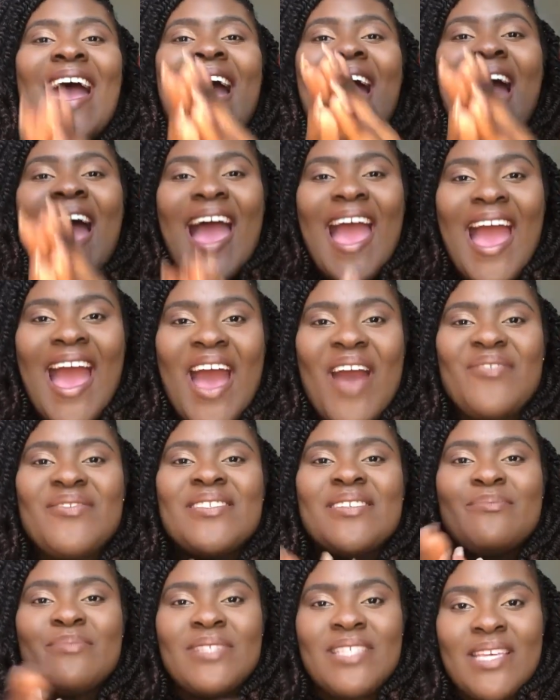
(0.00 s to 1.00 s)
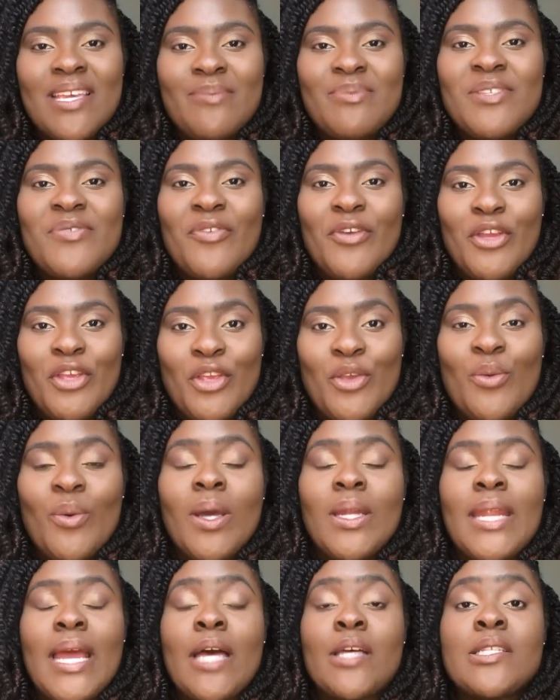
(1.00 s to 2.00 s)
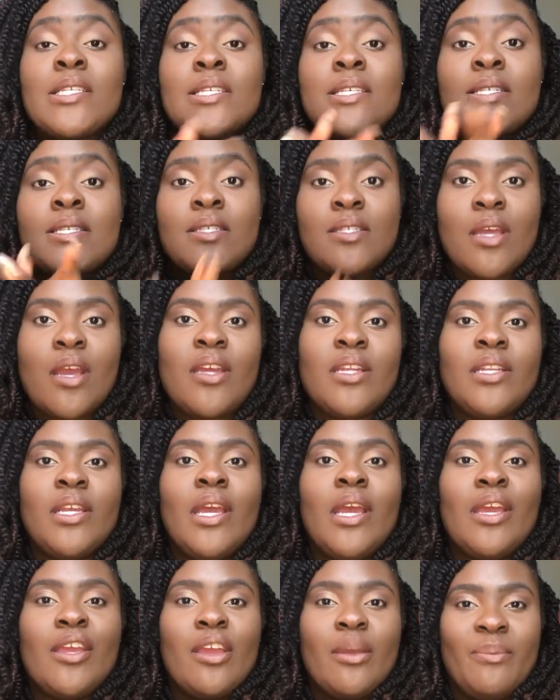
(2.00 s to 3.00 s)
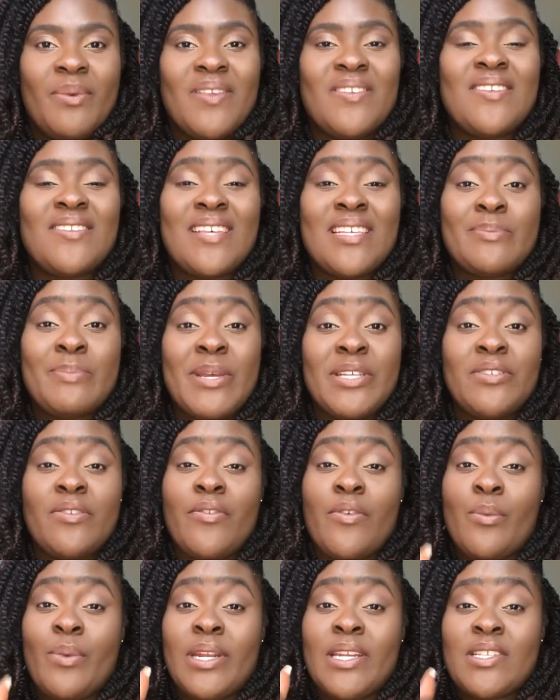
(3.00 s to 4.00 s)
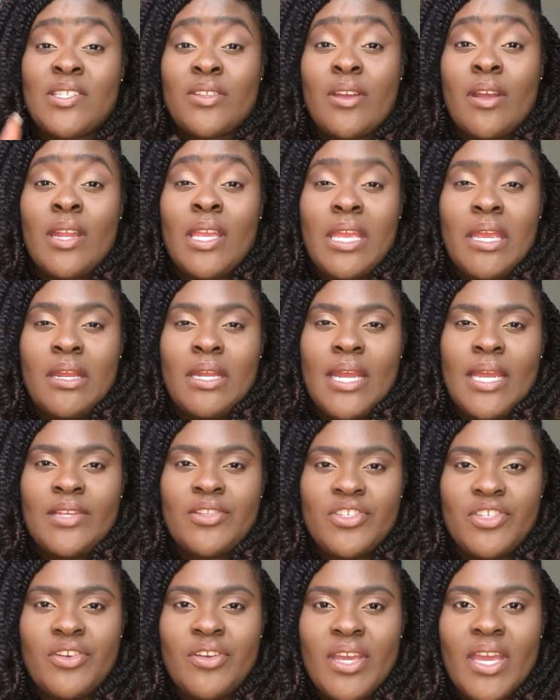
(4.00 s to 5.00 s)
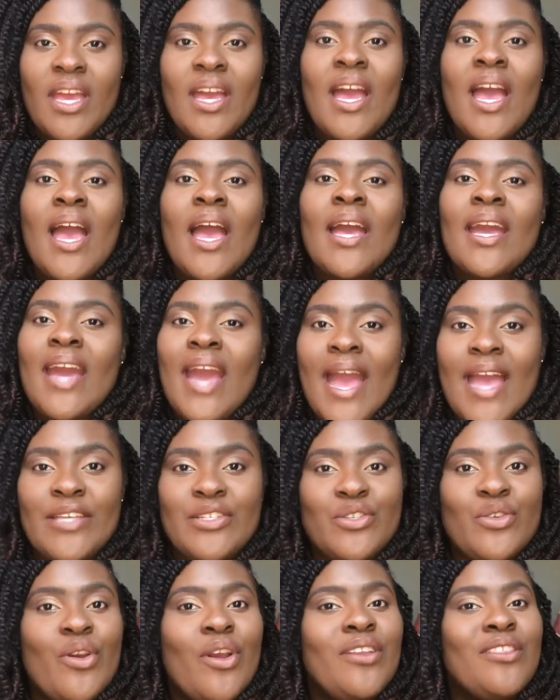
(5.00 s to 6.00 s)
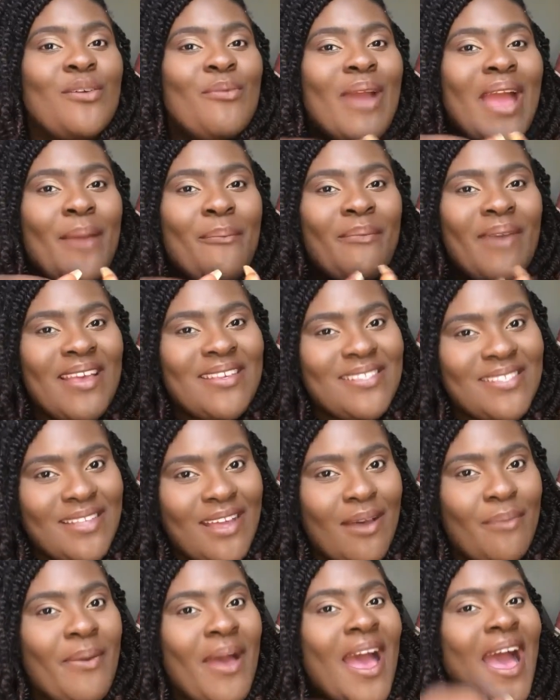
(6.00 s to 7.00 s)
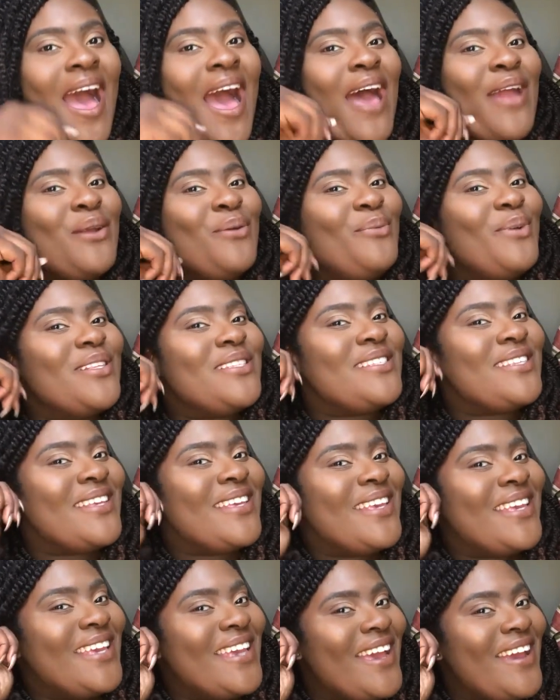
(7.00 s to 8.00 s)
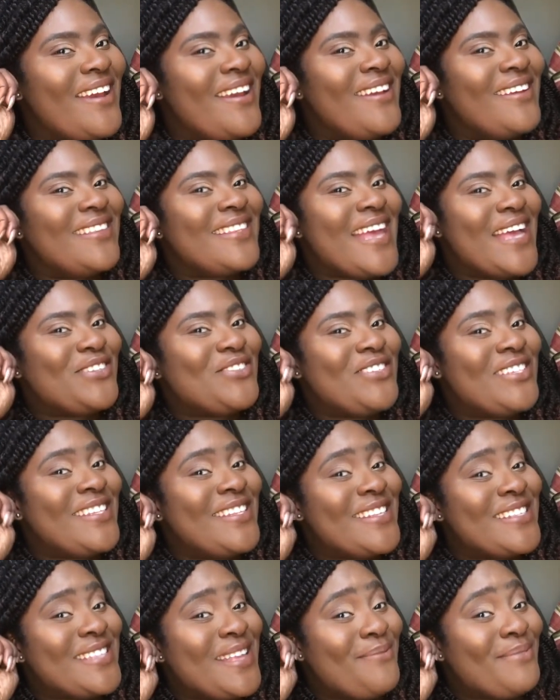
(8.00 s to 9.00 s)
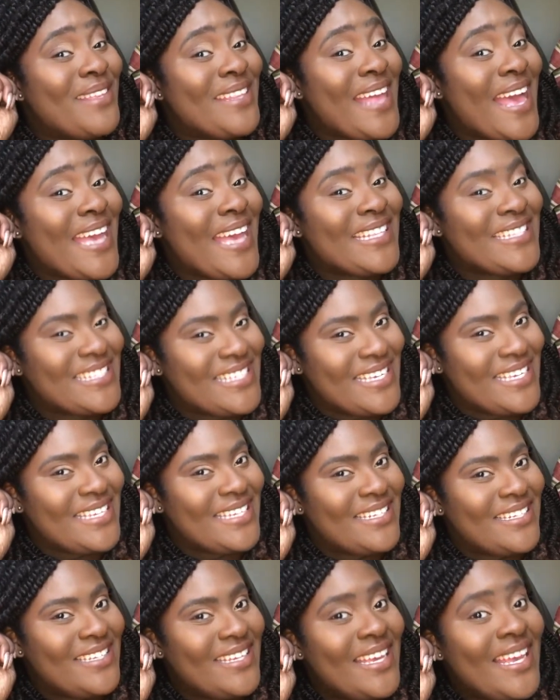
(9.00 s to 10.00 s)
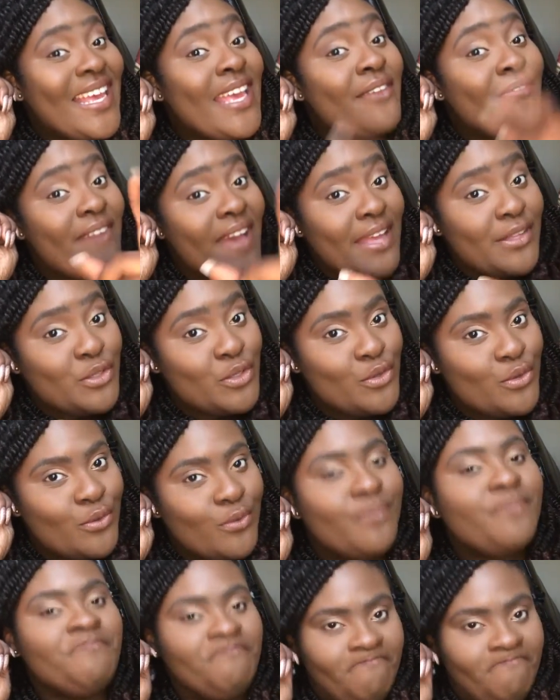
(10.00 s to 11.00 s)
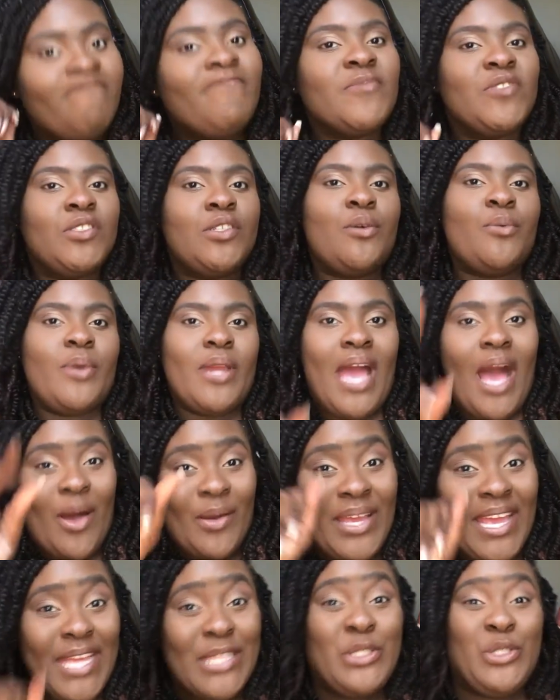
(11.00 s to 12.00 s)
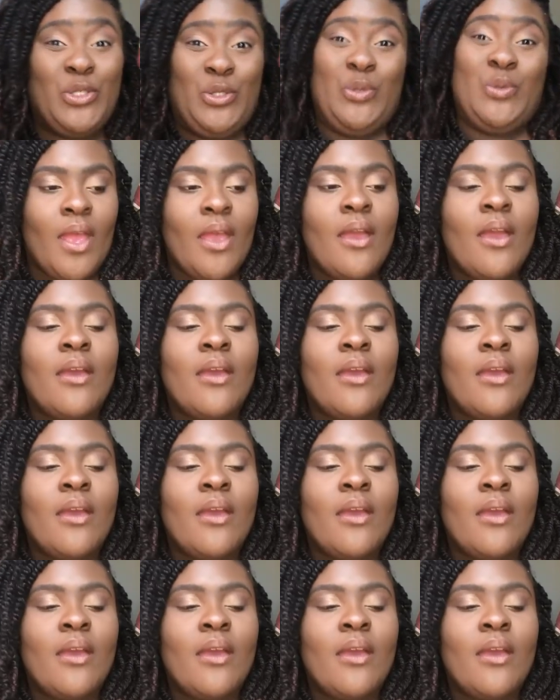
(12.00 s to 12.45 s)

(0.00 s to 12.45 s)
I have some tips for you on how to start your business, especially if you want to start in here in Nigeria. Guys, you heard the way I messed up. I don't want to hear that you did the same thing that I did. If I do, don't worry, I'll get you.